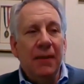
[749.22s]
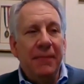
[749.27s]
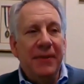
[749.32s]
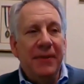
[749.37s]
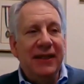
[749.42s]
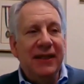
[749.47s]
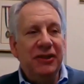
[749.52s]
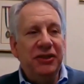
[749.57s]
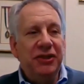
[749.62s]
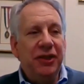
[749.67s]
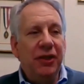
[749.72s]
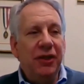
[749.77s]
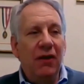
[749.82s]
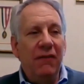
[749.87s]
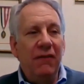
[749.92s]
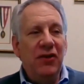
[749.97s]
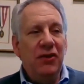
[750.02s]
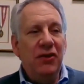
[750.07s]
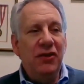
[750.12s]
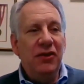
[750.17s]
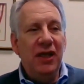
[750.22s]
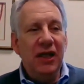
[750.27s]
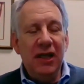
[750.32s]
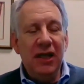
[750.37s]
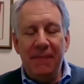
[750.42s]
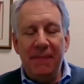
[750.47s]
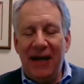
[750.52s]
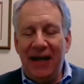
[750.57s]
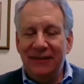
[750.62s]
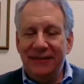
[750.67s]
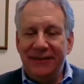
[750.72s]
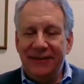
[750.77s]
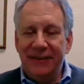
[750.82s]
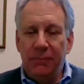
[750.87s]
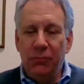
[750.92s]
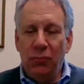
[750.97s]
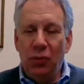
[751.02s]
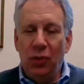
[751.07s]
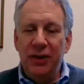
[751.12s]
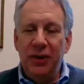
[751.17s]
Because, if you think about
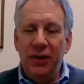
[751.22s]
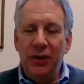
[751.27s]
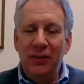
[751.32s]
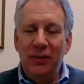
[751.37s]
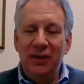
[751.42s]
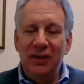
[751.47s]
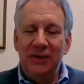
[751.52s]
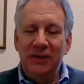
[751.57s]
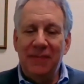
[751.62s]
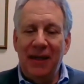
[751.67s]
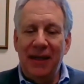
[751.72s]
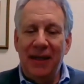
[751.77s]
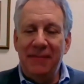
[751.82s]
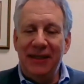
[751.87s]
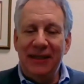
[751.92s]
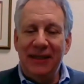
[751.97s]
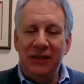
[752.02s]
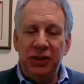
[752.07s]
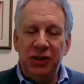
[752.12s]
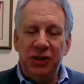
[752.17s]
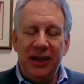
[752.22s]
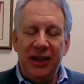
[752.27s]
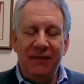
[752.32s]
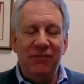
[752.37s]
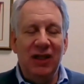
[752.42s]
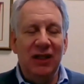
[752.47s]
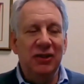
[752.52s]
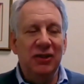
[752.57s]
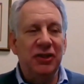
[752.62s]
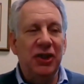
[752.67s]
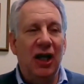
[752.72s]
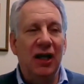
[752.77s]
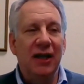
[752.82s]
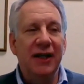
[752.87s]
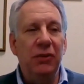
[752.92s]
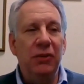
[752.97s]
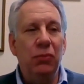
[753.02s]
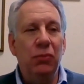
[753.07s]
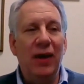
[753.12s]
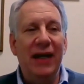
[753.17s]
someone who has maybe achieved their
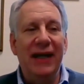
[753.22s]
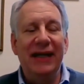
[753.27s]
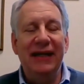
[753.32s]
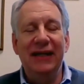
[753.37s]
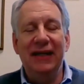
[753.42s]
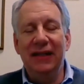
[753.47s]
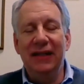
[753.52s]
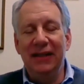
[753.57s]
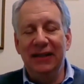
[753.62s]
target weight,